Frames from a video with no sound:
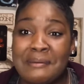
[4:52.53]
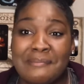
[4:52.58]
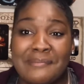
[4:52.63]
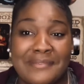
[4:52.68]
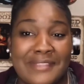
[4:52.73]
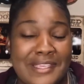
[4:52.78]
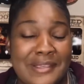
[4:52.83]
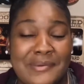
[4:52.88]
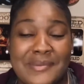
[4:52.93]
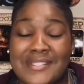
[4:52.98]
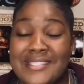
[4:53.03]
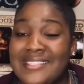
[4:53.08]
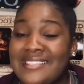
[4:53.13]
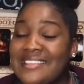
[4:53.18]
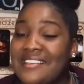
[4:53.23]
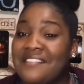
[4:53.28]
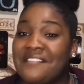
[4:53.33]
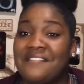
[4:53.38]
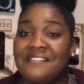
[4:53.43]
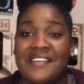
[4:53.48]
It was
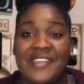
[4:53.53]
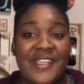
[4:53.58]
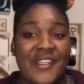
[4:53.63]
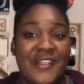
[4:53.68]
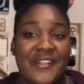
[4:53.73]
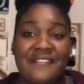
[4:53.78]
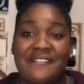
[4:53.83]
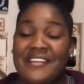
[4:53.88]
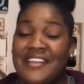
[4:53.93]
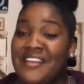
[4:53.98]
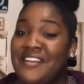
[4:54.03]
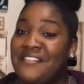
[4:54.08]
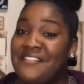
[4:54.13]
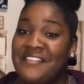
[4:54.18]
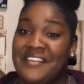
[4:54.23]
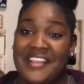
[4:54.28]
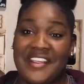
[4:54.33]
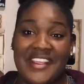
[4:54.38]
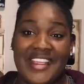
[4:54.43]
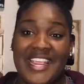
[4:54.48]
a very, very,
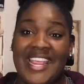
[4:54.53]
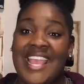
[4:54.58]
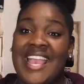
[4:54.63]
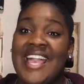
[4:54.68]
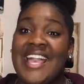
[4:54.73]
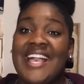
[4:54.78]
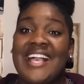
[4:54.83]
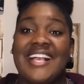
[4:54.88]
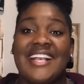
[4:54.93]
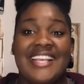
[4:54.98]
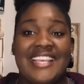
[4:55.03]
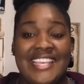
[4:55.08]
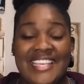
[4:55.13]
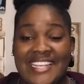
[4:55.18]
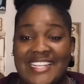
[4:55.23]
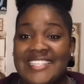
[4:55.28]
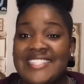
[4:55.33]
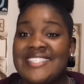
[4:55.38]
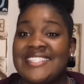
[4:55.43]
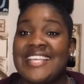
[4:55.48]
very
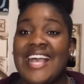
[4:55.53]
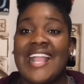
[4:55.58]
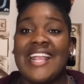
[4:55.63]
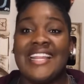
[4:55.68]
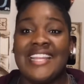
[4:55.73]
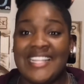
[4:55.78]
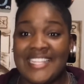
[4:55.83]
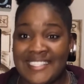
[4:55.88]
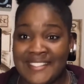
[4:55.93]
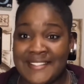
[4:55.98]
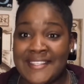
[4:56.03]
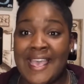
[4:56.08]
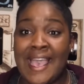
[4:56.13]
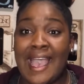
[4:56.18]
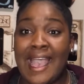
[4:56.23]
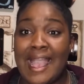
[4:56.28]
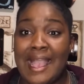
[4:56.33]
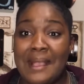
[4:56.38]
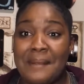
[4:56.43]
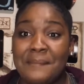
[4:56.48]
exciting
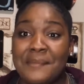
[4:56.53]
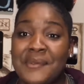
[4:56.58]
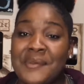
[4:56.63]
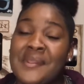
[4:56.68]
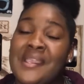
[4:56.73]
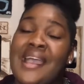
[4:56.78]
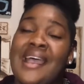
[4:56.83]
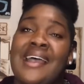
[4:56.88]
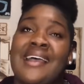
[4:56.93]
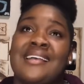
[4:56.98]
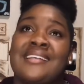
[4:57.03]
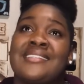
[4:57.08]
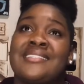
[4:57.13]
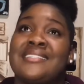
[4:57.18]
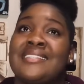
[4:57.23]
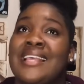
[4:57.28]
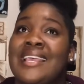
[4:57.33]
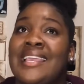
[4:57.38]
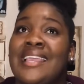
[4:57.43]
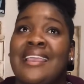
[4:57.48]
time, you guys.
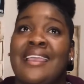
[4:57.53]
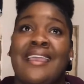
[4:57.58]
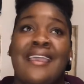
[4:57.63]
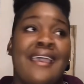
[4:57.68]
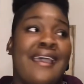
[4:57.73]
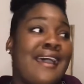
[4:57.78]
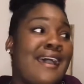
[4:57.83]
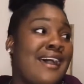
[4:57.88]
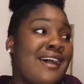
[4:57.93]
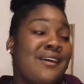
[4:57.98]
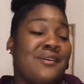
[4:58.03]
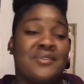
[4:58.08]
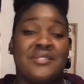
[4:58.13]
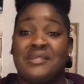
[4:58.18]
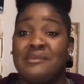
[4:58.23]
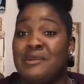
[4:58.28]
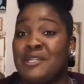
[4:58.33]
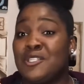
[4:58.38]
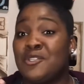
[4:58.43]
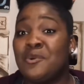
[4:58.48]
Like, I was in
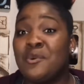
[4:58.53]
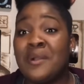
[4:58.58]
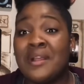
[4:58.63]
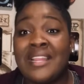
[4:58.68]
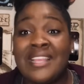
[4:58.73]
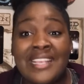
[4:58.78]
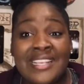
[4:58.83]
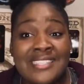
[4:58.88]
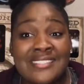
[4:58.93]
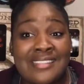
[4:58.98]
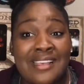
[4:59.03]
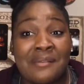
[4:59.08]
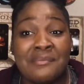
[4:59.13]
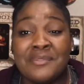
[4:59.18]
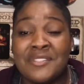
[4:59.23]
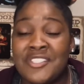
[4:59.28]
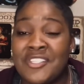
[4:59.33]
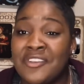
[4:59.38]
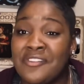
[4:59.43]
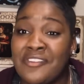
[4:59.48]
my 20s. I'm
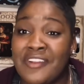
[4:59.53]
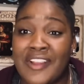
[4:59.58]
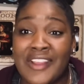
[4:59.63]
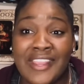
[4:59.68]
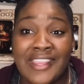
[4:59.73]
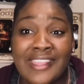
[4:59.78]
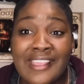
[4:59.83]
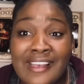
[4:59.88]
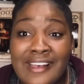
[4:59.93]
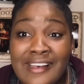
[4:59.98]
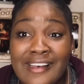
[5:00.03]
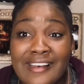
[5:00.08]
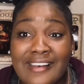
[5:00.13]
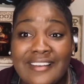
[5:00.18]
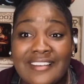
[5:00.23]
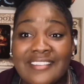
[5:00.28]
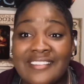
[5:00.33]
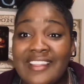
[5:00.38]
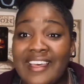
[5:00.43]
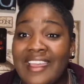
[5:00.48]
still very
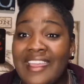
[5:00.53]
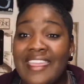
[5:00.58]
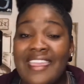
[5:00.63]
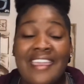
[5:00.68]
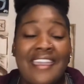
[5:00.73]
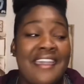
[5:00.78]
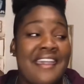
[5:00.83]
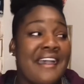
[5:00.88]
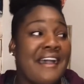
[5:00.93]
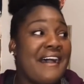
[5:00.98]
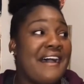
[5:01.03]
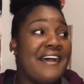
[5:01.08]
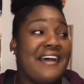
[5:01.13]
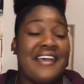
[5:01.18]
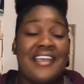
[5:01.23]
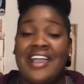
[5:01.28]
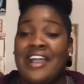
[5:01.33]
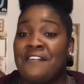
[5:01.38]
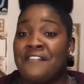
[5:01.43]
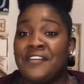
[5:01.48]
young. Like,
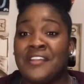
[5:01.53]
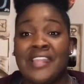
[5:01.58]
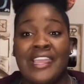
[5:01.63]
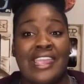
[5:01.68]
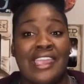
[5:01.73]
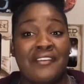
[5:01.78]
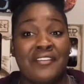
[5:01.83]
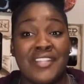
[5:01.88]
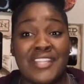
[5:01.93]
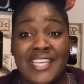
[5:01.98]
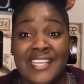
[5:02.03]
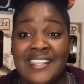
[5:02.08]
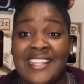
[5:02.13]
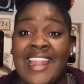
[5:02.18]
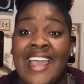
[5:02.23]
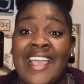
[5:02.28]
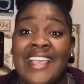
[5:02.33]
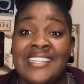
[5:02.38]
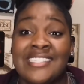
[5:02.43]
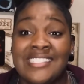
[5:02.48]
I felt like everything that I
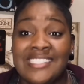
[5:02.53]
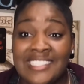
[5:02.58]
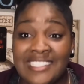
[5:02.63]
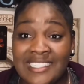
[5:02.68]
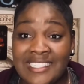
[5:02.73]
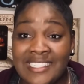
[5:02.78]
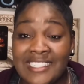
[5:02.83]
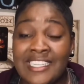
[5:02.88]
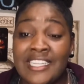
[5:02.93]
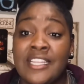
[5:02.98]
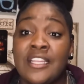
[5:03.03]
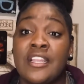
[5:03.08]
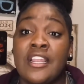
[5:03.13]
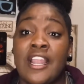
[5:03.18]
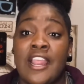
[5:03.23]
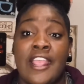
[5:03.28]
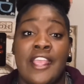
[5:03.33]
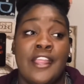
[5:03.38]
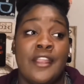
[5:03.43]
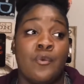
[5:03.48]
had did
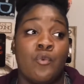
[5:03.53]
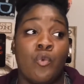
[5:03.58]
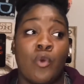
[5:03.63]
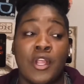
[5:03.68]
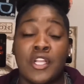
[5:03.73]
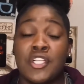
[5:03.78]
and worked